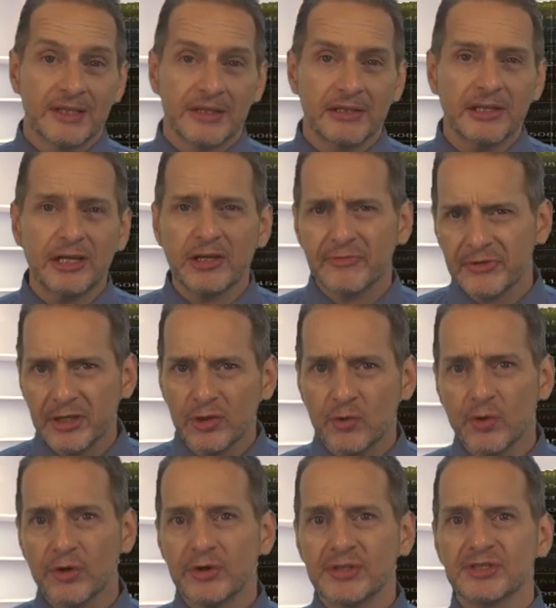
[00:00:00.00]
The letter of
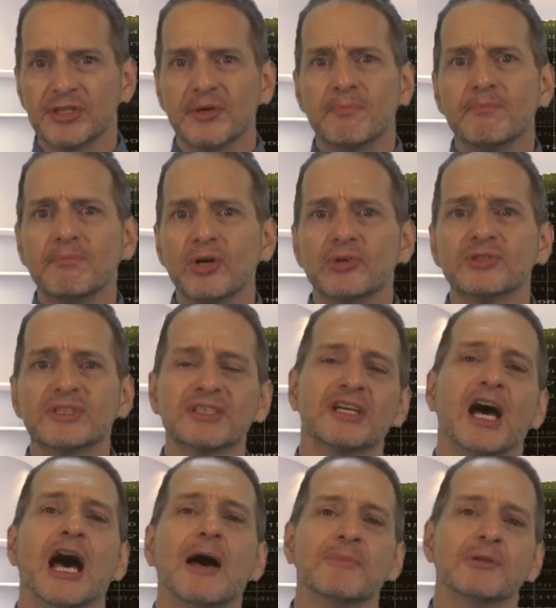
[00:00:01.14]
inquiry is the most
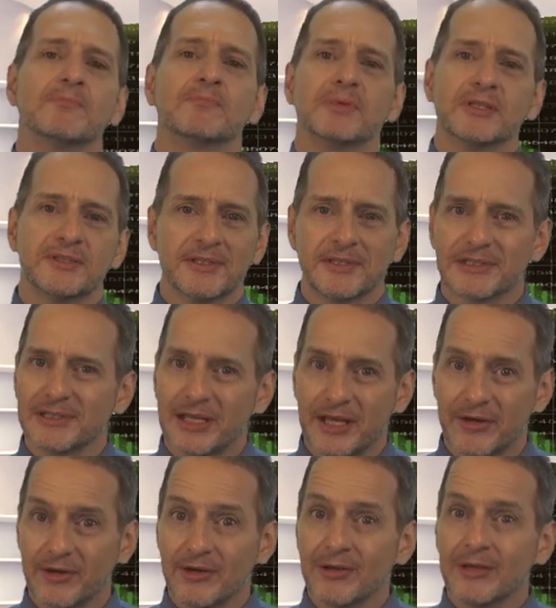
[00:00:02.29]
common business
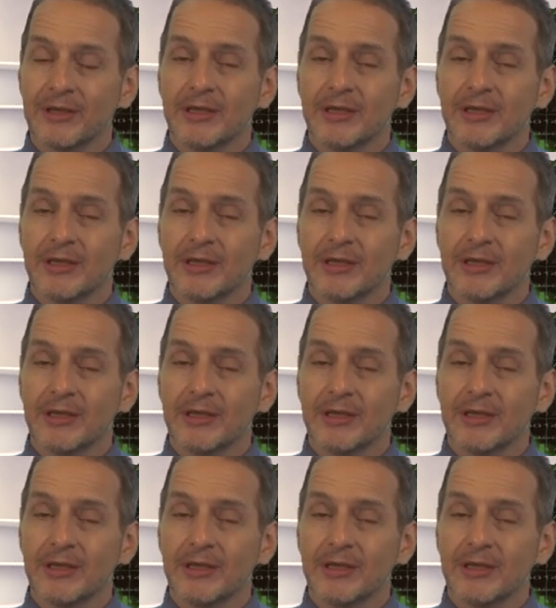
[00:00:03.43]
letter